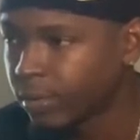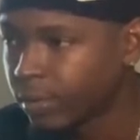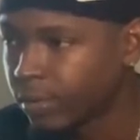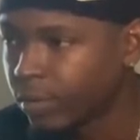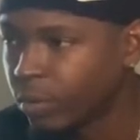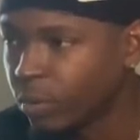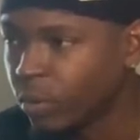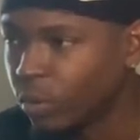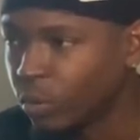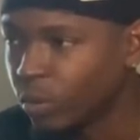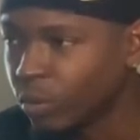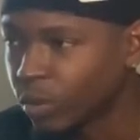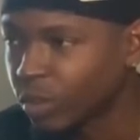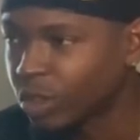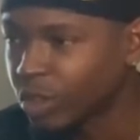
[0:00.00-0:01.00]

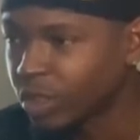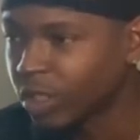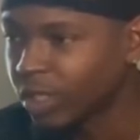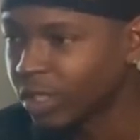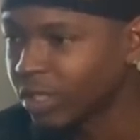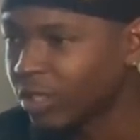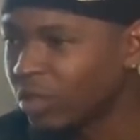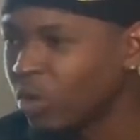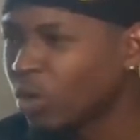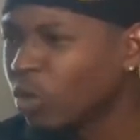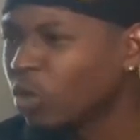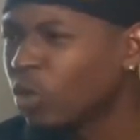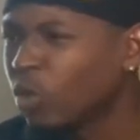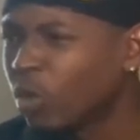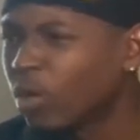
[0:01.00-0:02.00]
Oh, good shit.
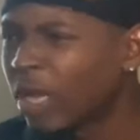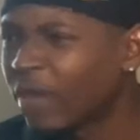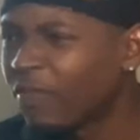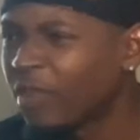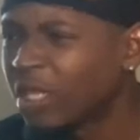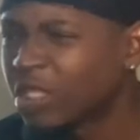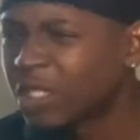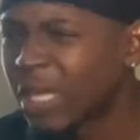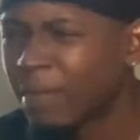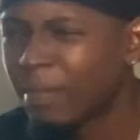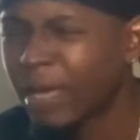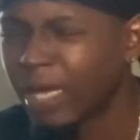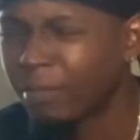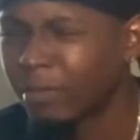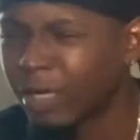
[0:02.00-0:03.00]
Oh, you got to finish that,
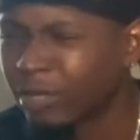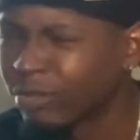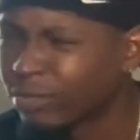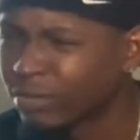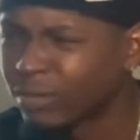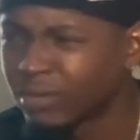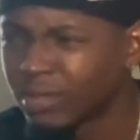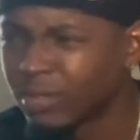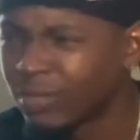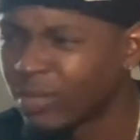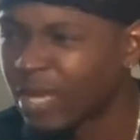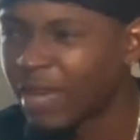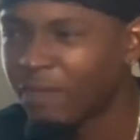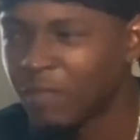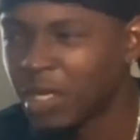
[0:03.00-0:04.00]
Mike, bro.
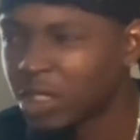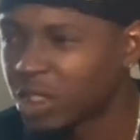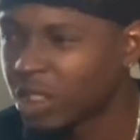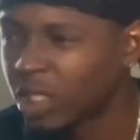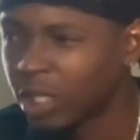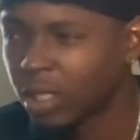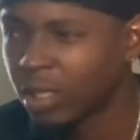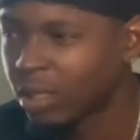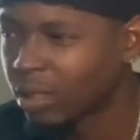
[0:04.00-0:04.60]
You got to finish that.